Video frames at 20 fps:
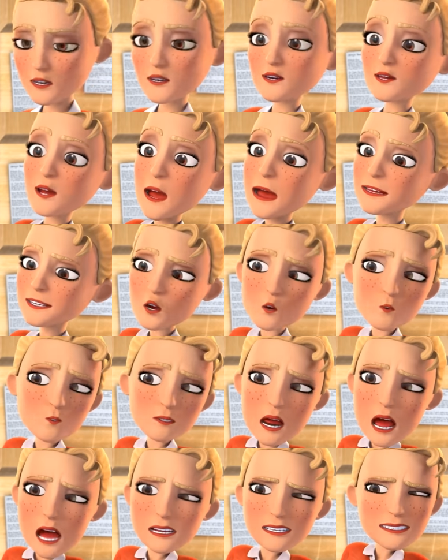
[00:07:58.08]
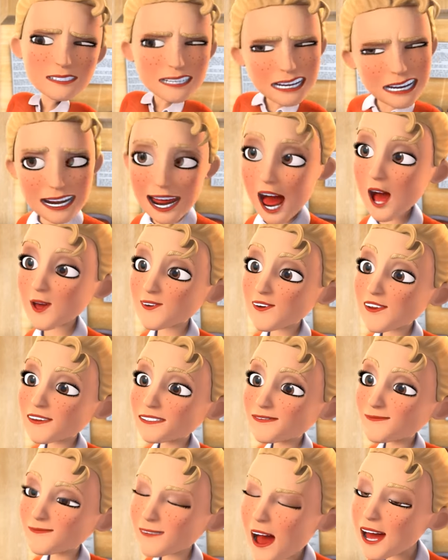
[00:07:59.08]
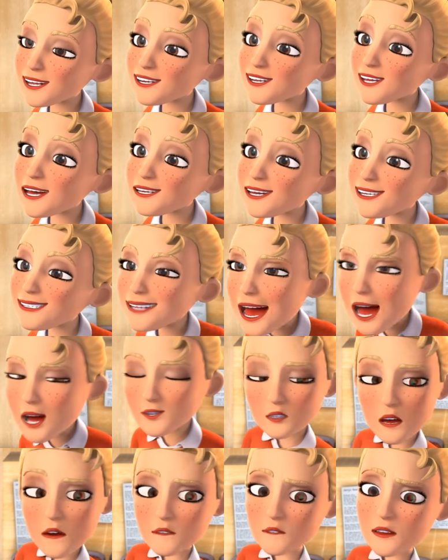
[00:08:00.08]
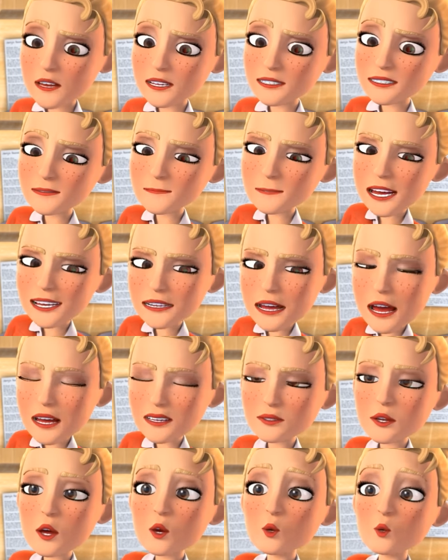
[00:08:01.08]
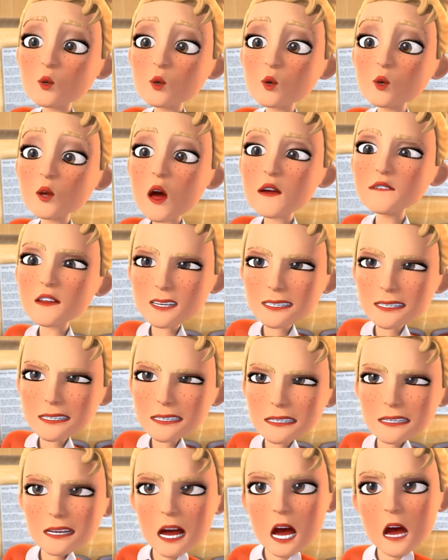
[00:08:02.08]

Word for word: well, I know Techie Tina or nothing, but I guess I don't have anything better to do. Ever since